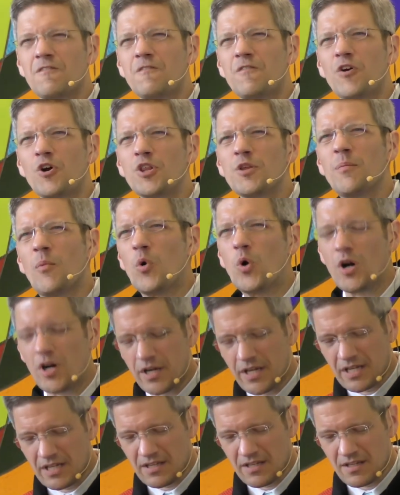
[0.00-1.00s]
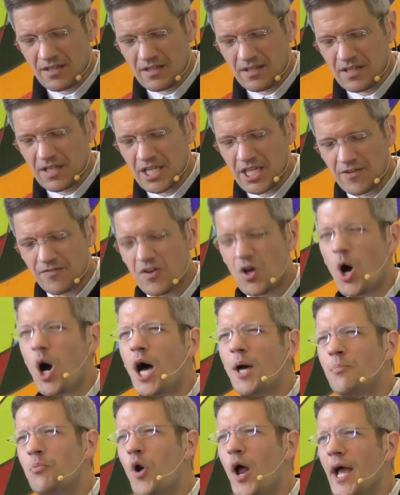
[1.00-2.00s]
Furthermore, if
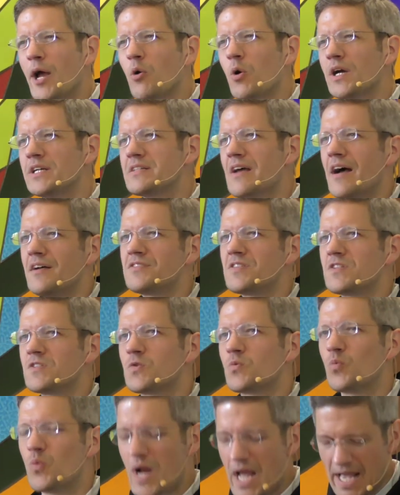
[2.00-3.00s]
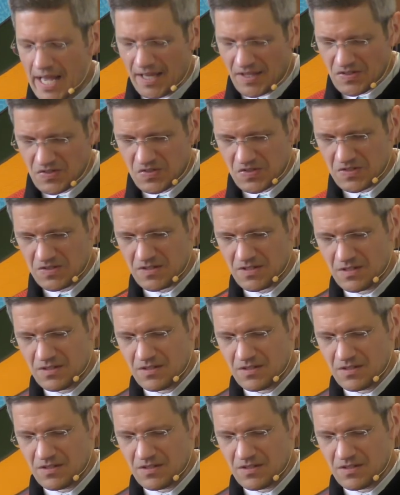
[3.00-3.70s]
God prioritizes rest,